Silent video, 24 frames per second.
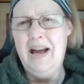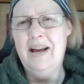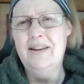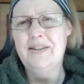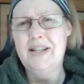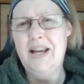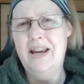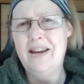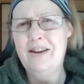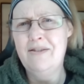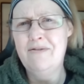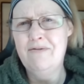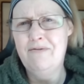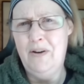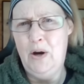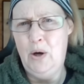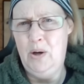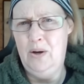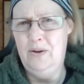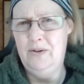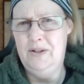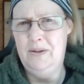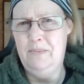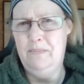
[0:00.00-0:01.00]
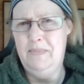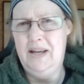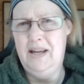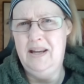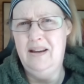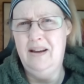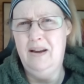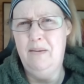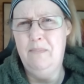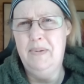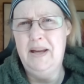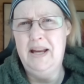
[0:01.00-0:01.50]
and taking photos of
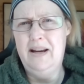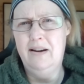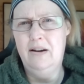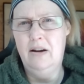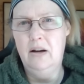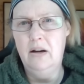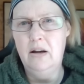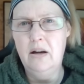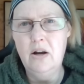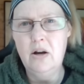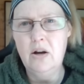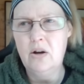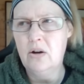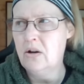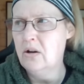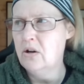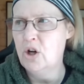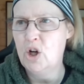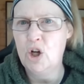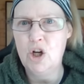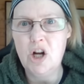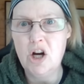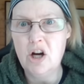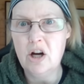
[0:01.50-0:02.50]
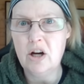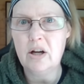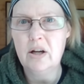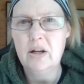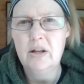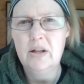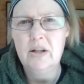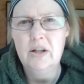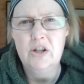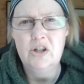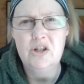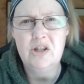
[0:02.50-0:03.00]
me and being like, look, look,
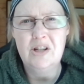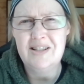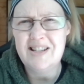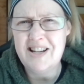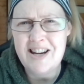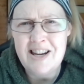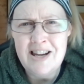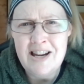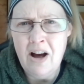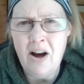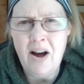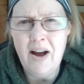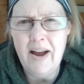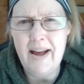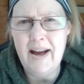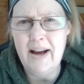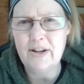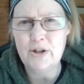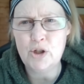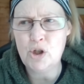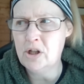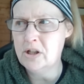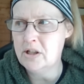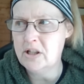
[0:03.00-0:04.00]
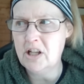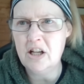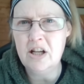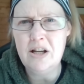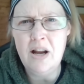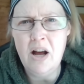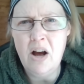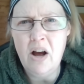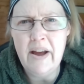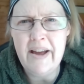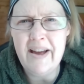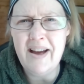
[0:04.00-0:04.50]
she's a liar. She's a
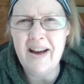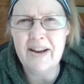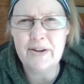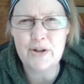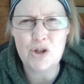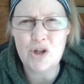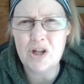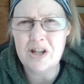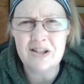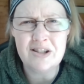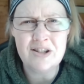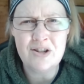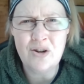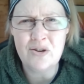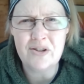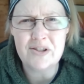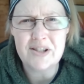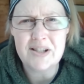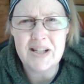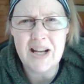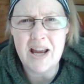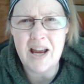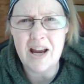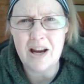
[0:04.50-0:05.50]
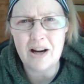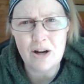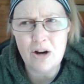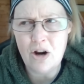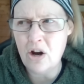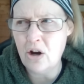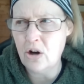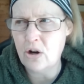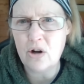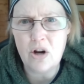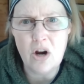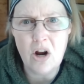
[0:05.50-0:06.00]
liar. She's not sick.
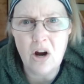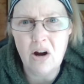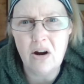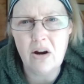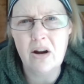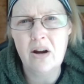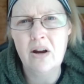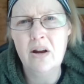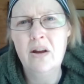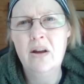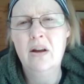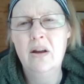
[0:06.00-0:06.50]
Look, look.